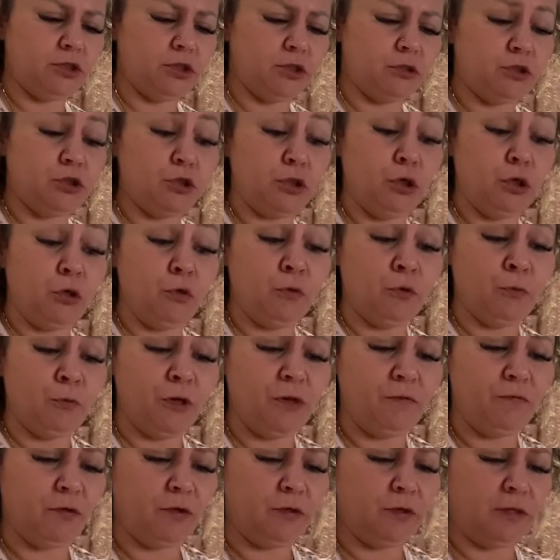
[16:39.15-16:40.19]
Took her to the groom
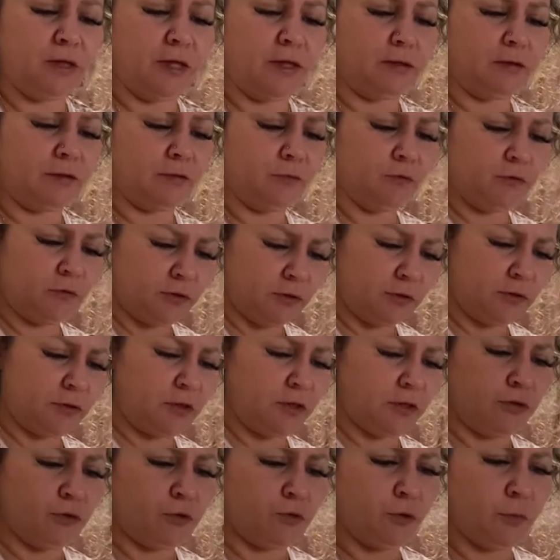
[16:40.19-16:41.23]
reaver. Let
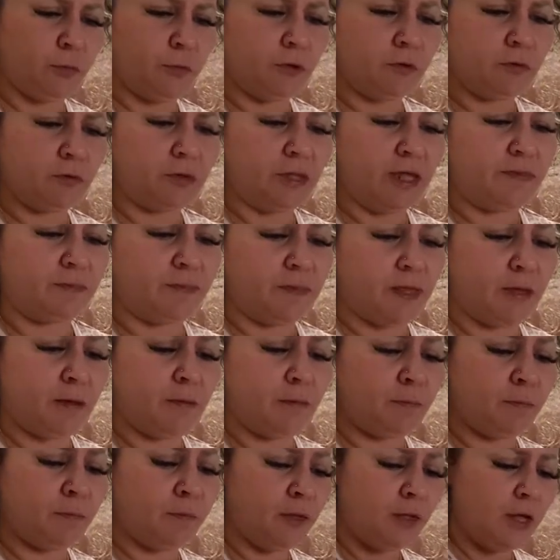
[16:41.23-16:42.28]
uh, the groomer let
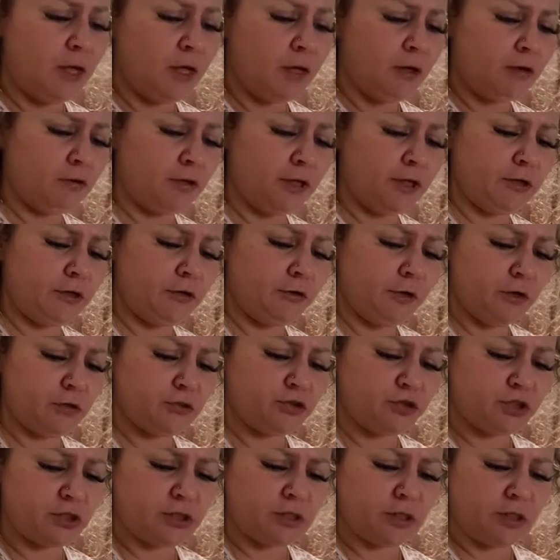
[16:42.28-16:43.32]
them clean her
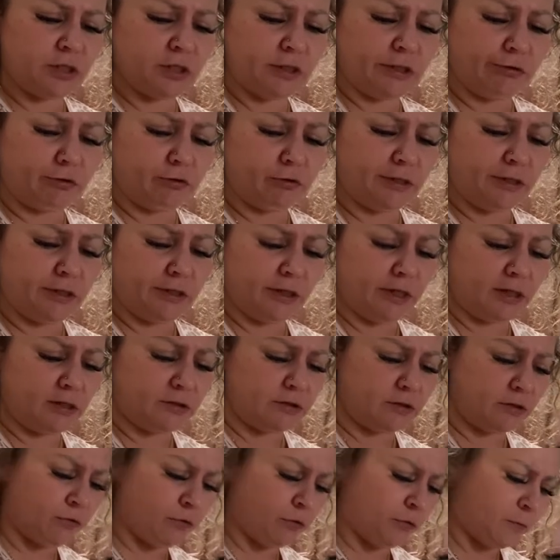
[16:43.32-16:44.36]
ears. Just did an ear cleaning at
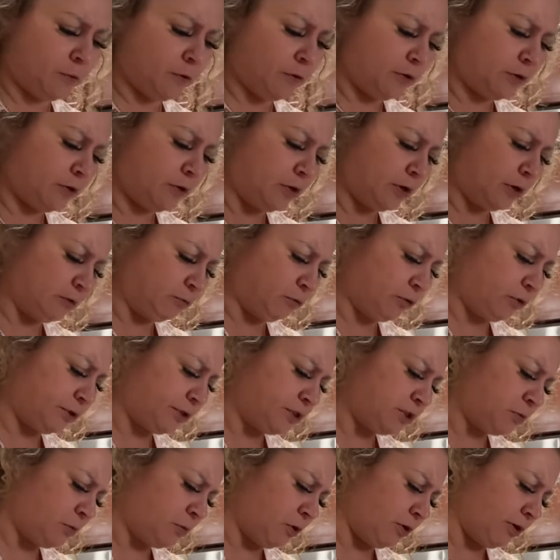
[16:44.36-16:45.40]
the groomer. Really
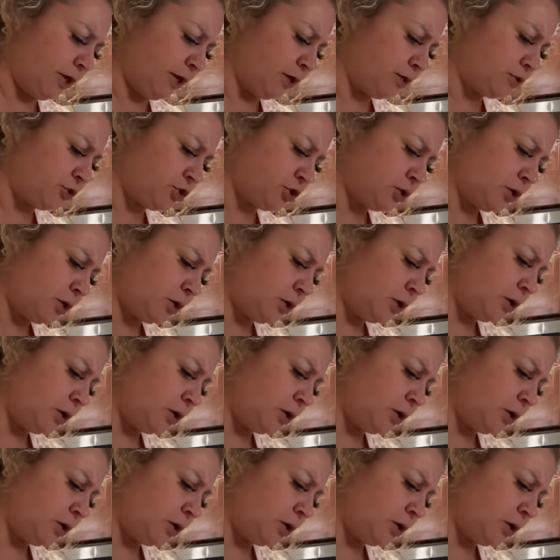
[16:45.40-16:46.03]
small age.